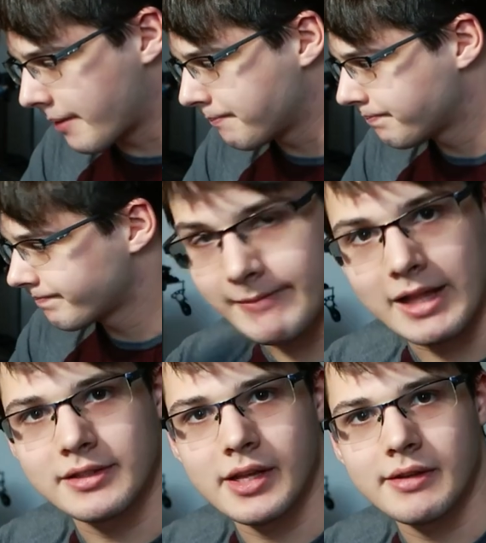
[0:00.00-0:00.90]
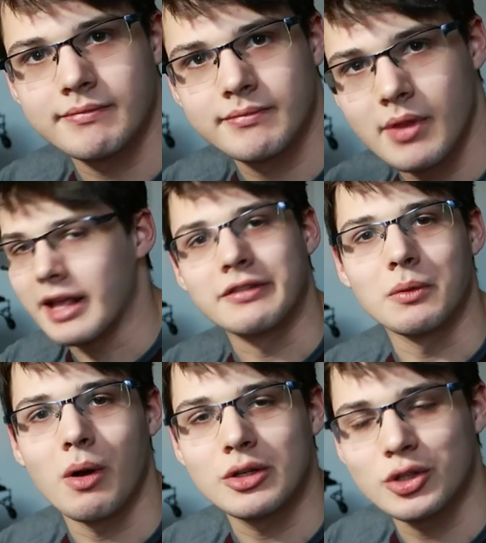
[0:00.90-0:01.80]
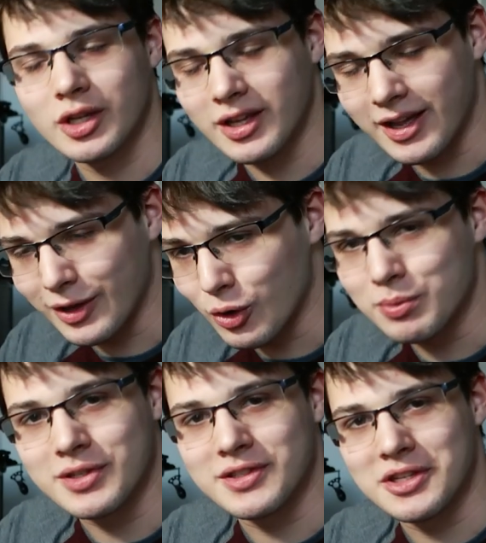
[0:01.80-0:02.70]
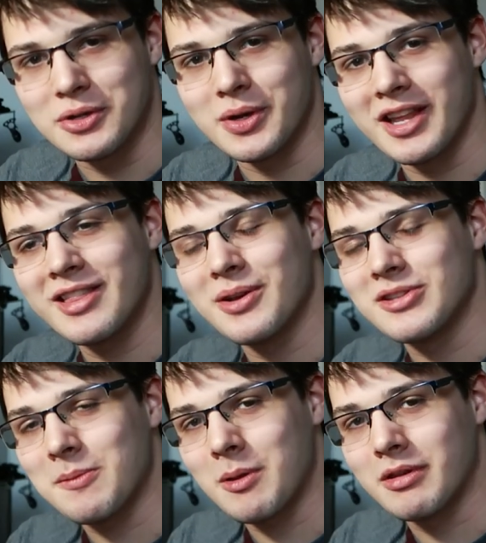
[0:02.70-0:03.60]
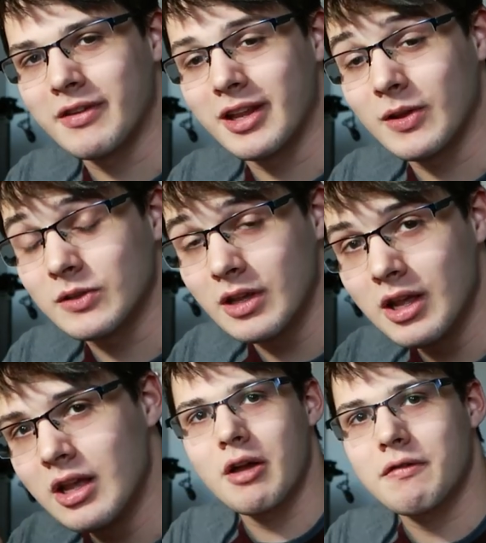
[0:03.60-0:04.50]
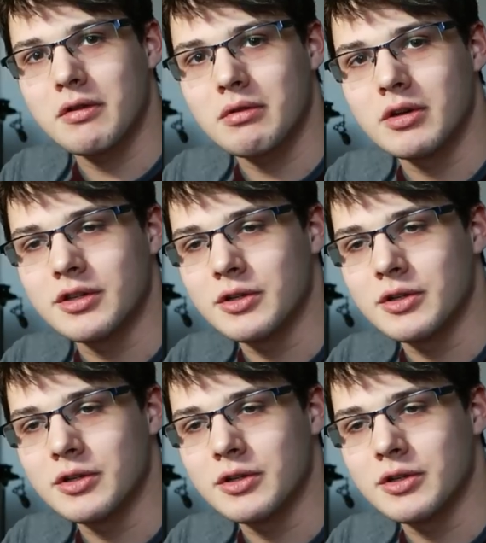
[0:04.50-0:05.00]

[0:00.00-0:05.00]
So yeah, that's it. Thanks for watching. I hope to see you in those upcoming videos. Without further